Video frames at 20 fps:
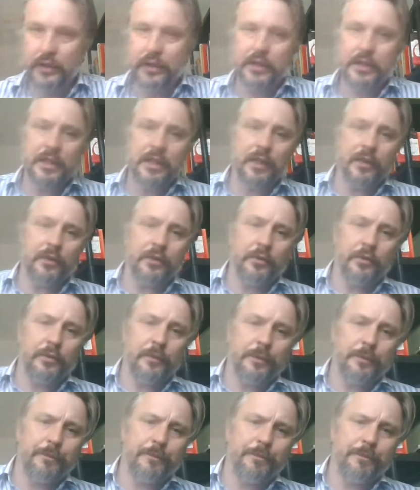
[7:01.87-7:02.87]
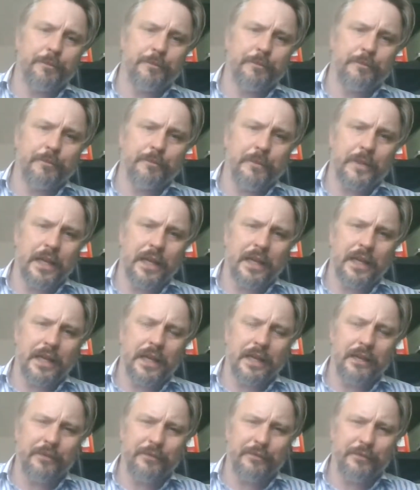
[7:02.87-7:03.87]
So
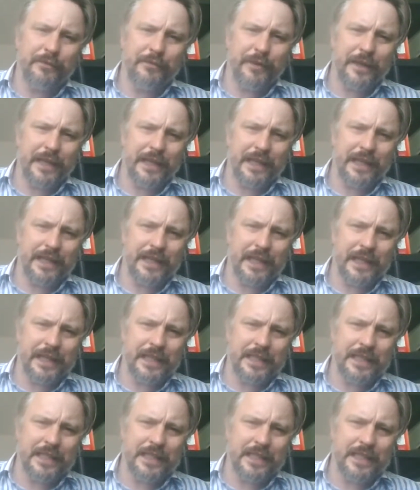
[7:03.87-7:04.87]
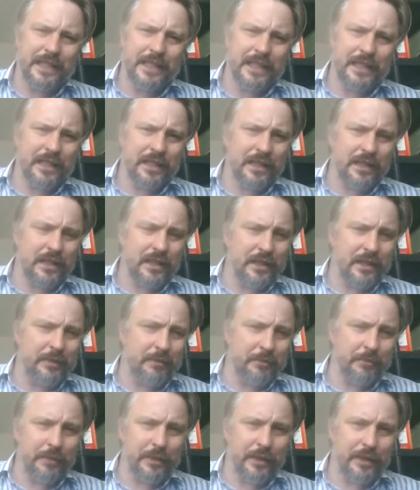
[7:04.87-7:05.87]
I think that's
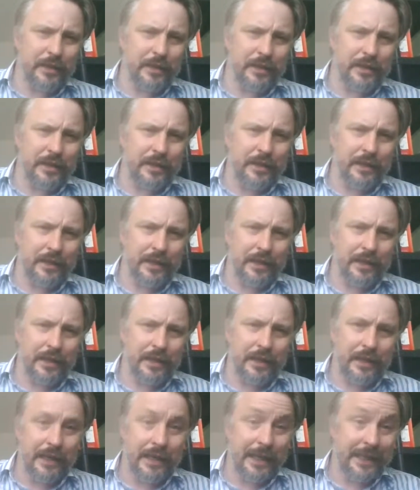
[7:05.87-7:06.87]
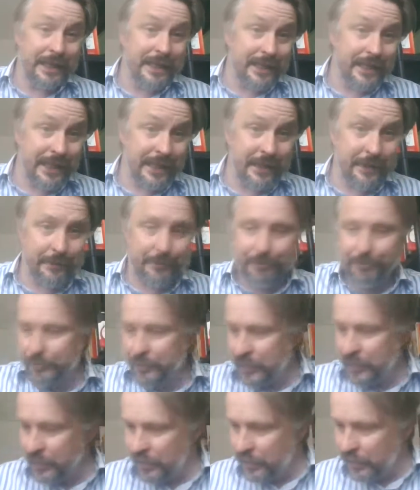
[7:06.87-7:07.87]
number 18.
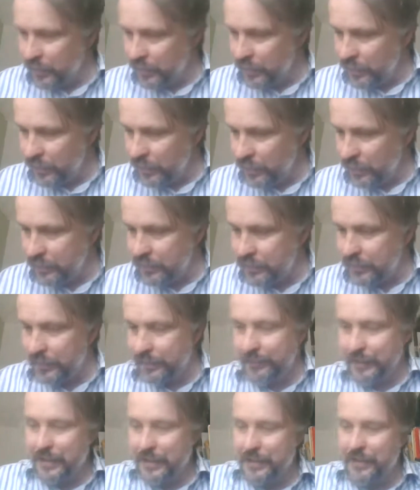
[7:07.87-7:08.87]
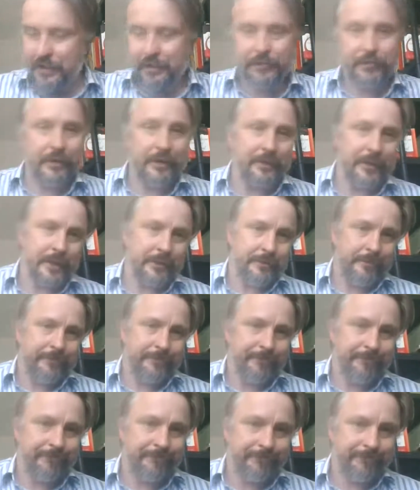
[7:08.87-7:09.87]
Diamonds Are Forever.
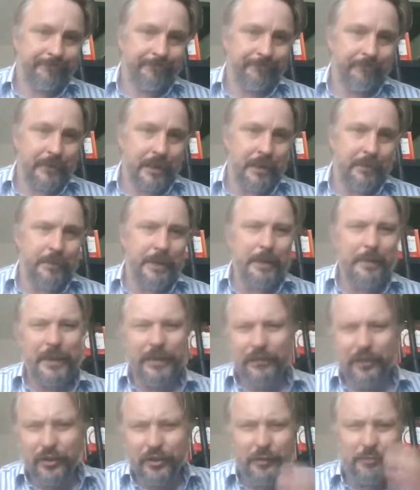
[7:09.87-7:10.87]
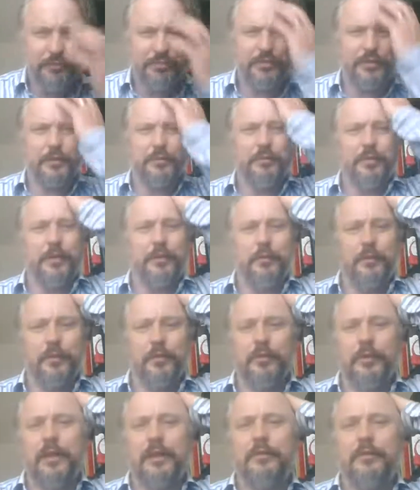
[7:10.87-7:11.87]
Maybe I've got a problem
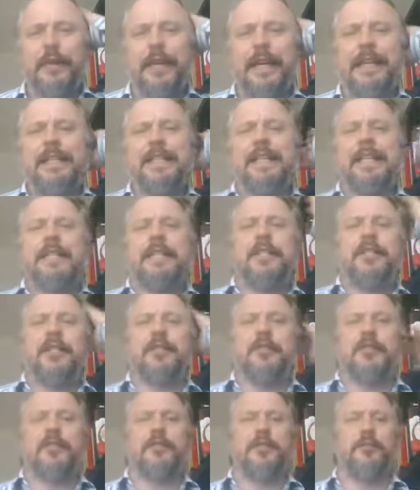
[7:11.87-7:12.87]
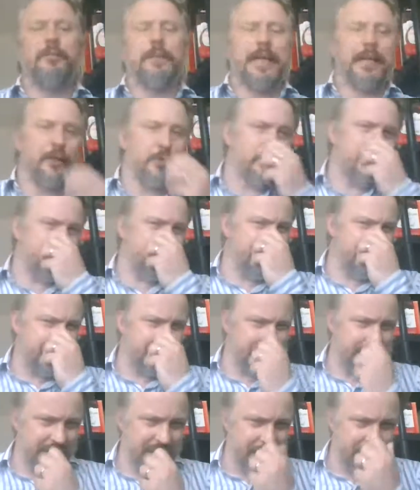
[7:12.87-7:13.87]
or a love-hate attitude to Tom
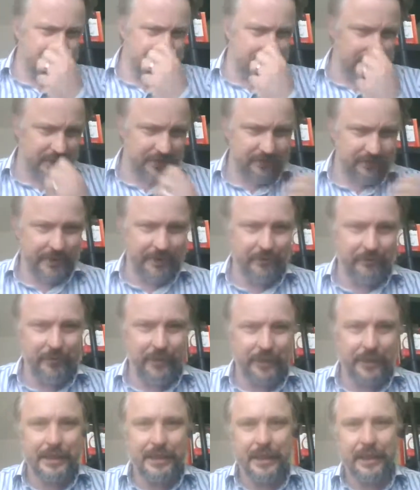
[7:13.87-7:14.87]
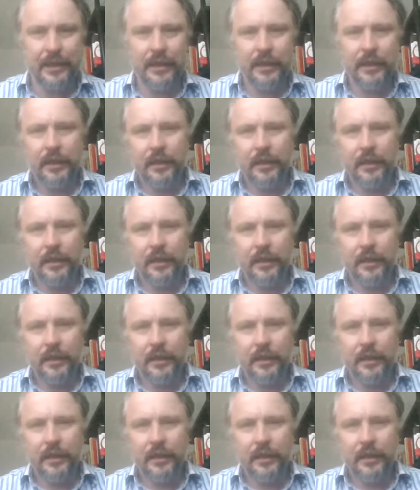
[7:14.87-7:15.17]
Mankiewicz's screenwriting,